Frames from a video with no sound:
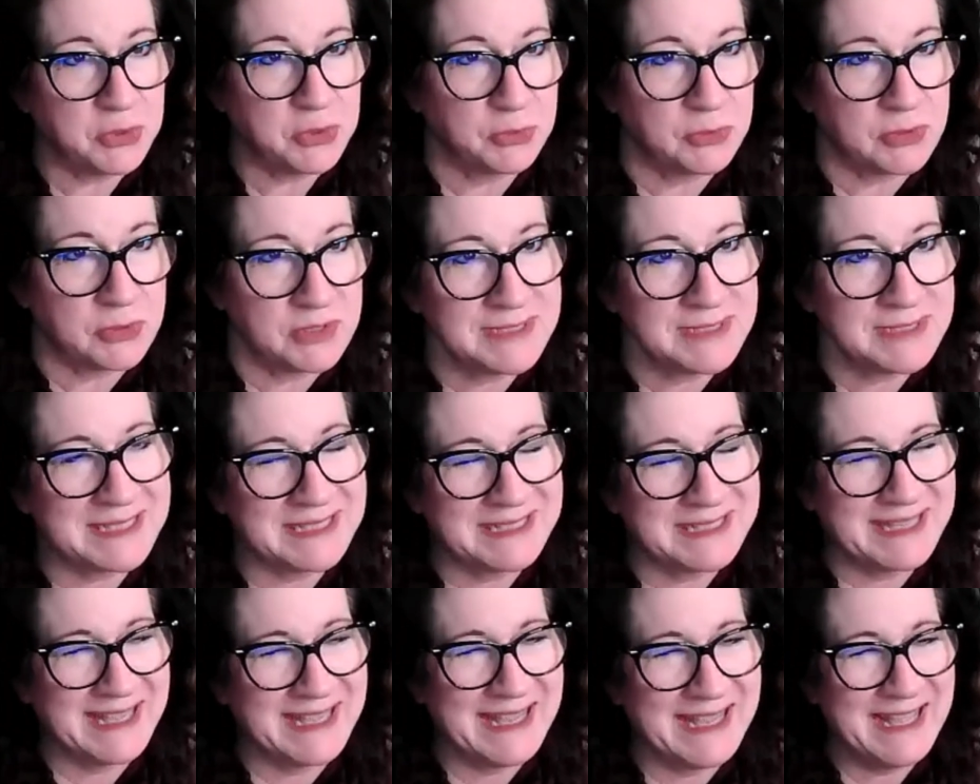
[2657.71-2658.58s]
tools
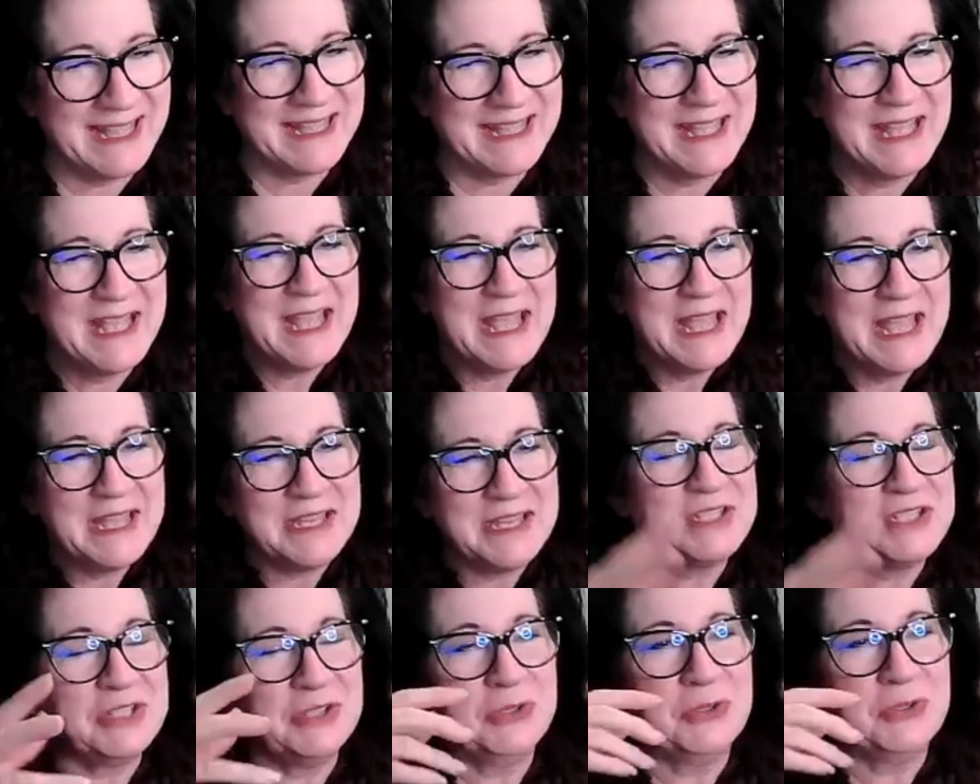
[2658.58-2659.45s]

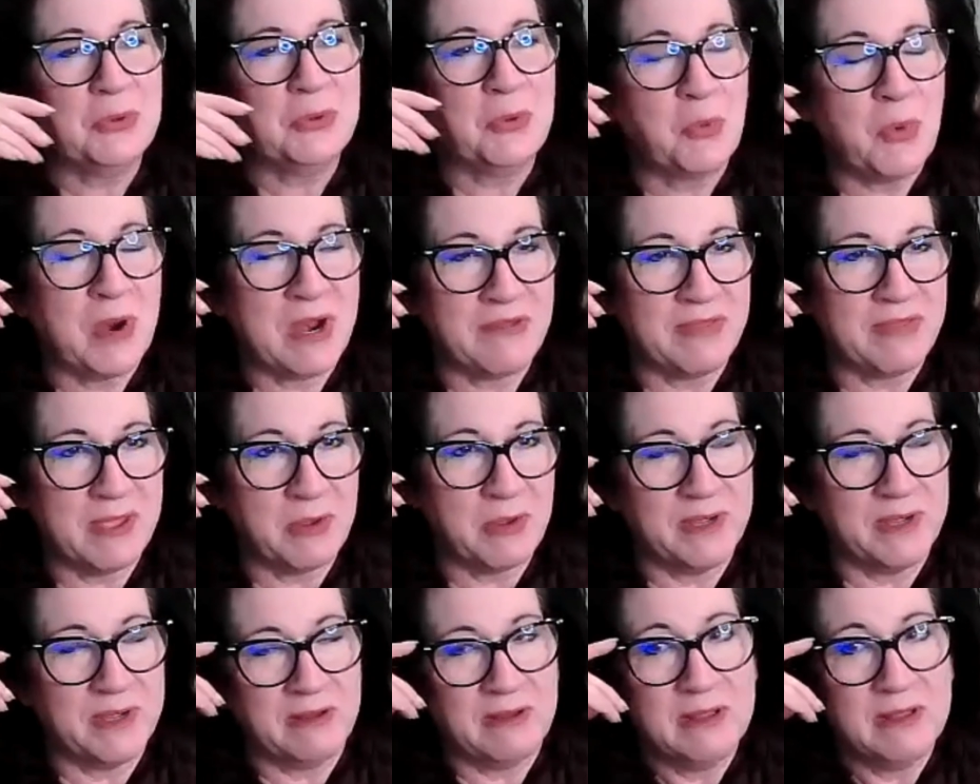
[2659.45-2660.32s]
to where they
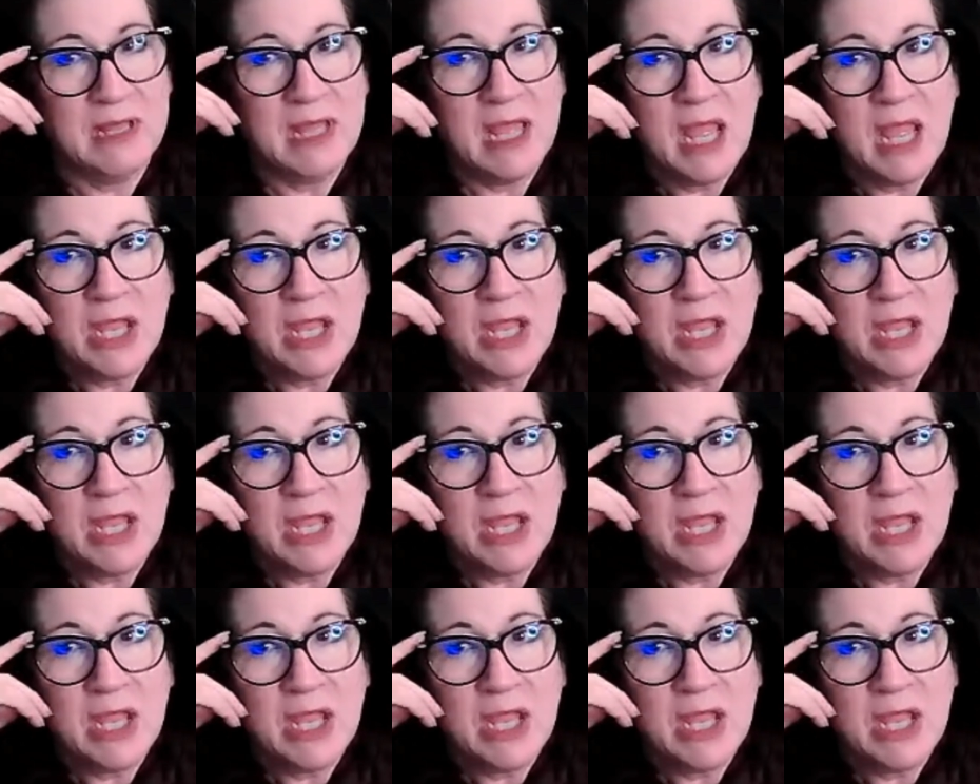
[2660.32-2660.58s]
will.